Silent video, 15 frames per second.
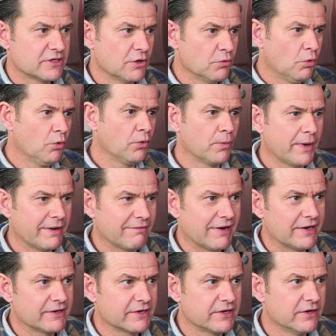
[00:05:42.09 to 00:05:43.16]
go all the way
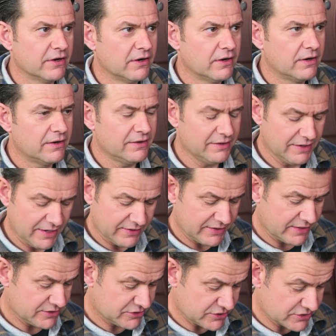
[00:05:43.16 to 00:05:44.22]
around the car, and
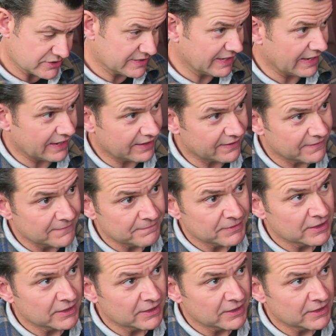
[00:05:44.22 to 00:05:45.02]
then just get